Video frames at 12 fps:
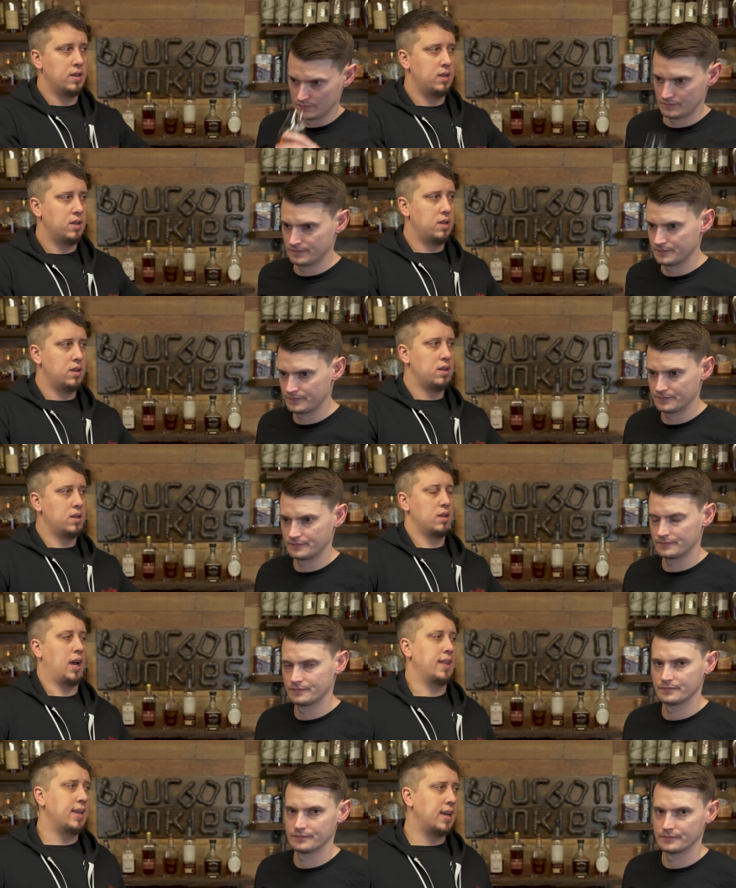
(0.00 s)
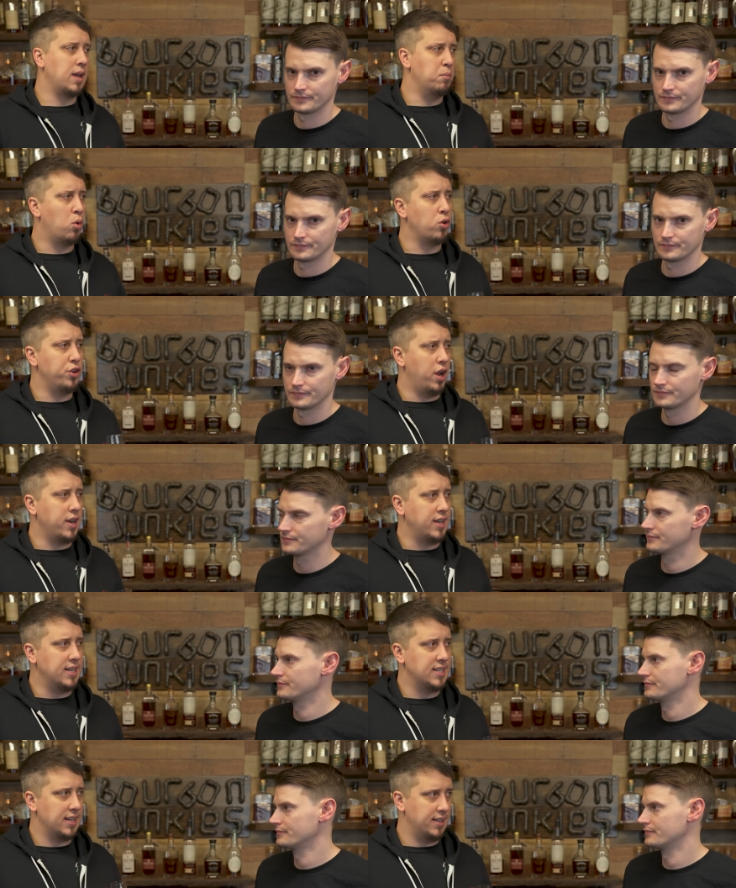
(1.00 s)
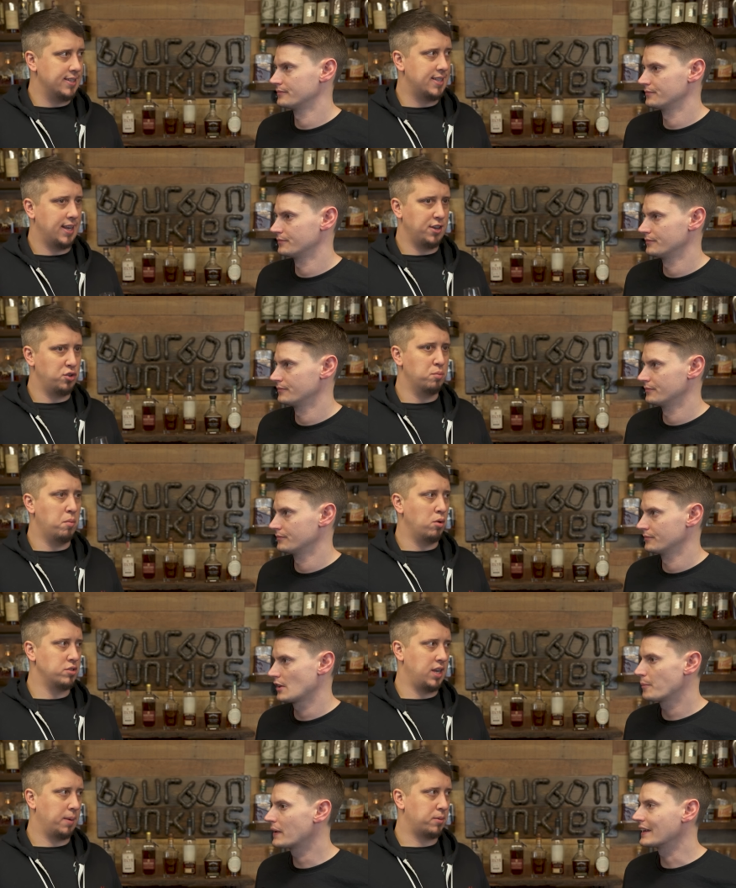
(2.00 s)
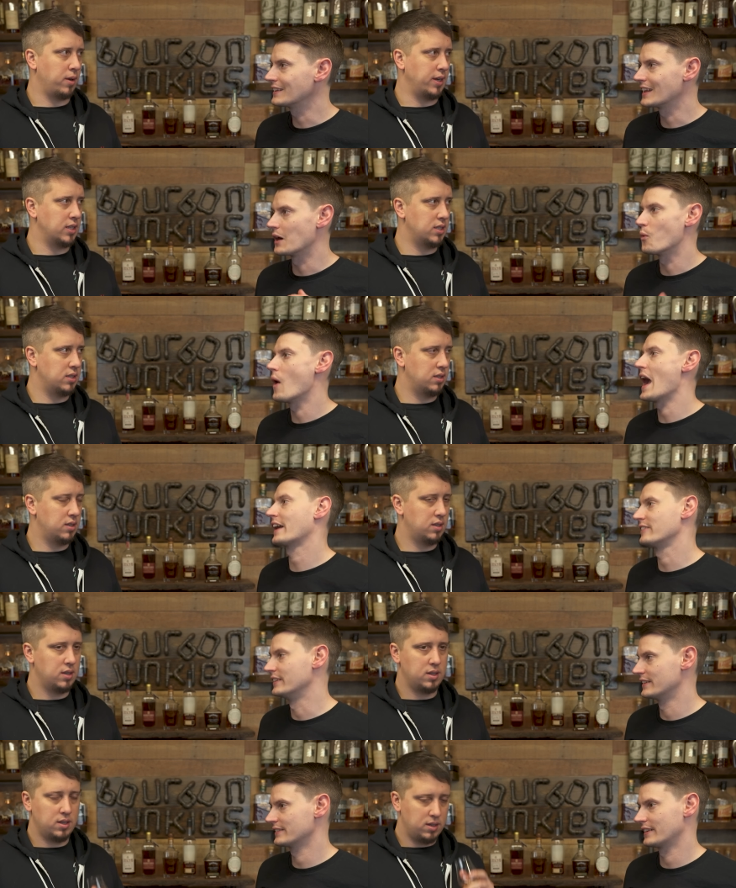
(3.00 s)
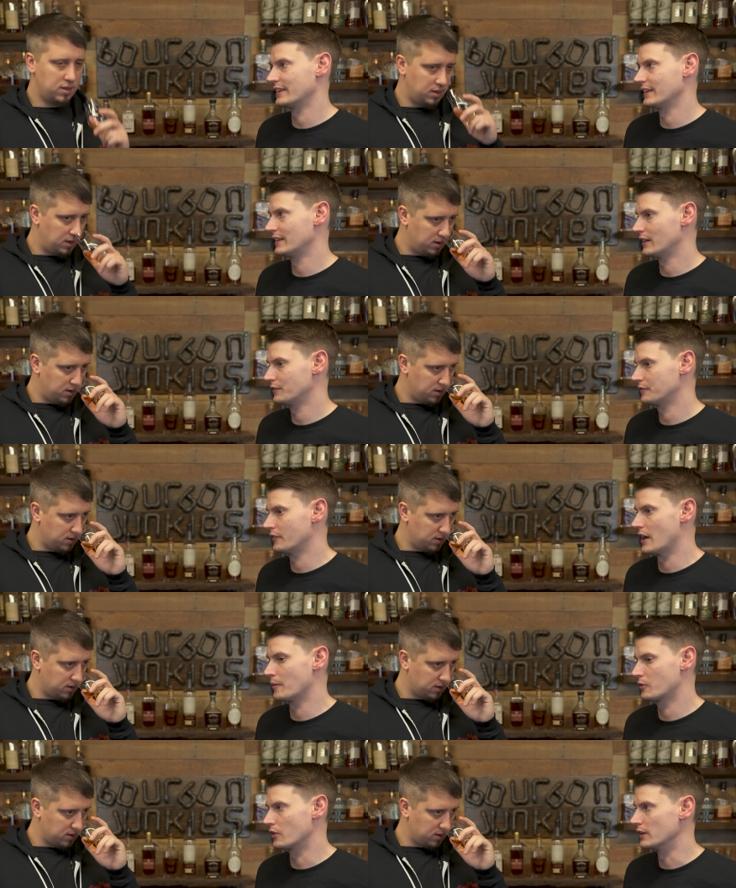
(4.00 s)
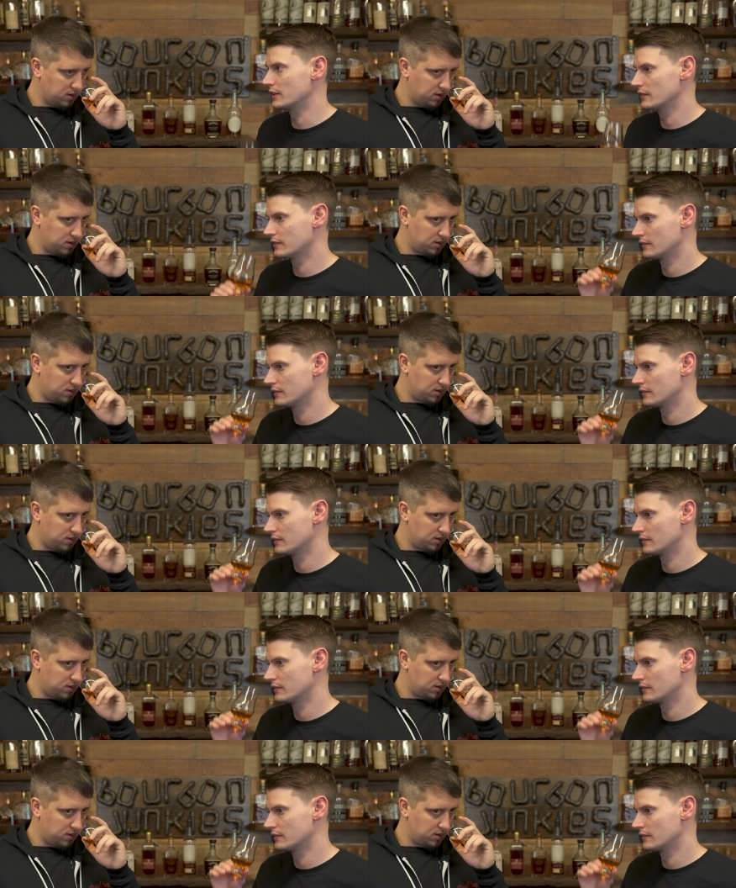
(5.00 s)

Speaker 1: I think I get more nuttiness on this than I do most Knob But I get Creeks. that
Speaker 2: waxiness that I get off Knob Creek.